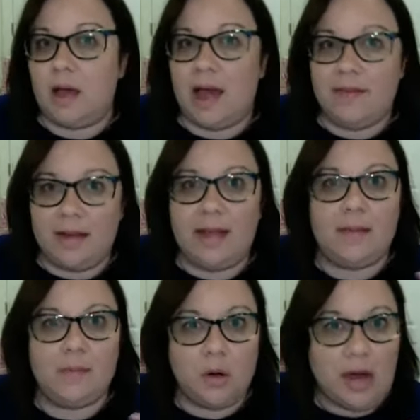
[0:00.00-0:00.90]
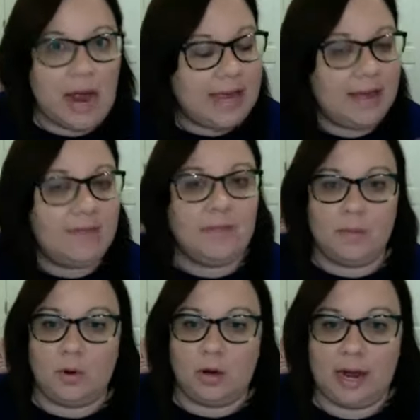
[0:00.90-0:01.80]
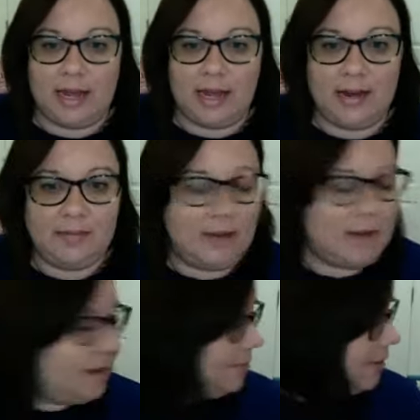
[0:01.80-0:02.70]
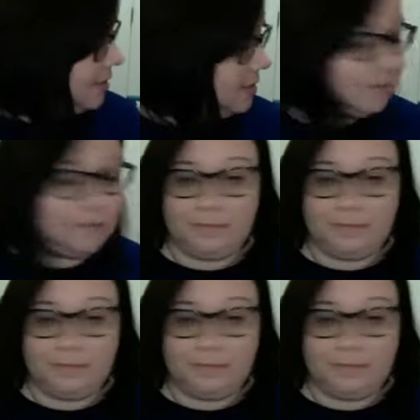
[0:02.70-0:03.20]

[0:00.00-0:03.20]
I find the more I give, the more I get. And Alpine's,